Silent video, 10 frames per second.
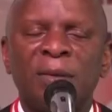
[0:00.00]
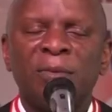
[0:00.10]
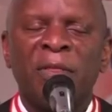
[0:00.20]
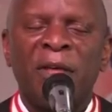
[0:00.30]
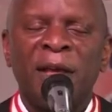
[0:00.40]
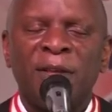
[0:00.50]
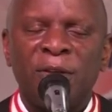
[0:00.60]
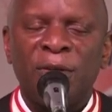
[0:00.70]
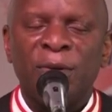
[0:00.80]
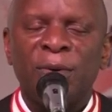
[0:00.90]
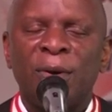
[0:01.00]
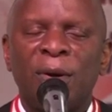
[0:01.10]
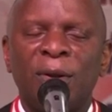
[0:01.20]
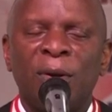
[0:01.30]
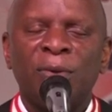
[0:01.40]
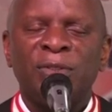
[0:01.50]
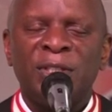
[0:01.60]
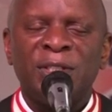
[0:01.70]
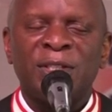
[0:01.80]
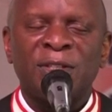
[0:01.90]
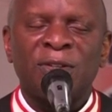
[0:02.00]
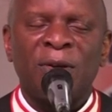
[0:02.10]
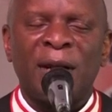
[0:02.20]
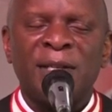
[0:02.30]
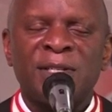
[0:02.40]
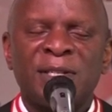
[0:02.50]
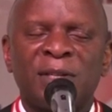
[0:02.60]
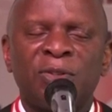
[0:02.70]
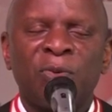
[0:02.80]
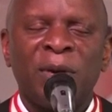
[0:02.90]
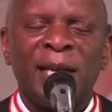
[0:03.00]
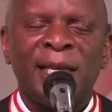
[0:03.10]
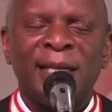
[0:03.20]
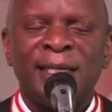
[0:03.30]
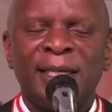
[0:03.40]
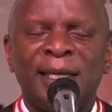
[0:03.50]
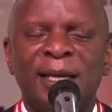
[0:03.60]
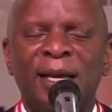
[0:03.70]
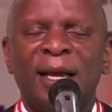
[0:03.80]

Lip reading: We thank you, Lord Jesus Christ, that you willingly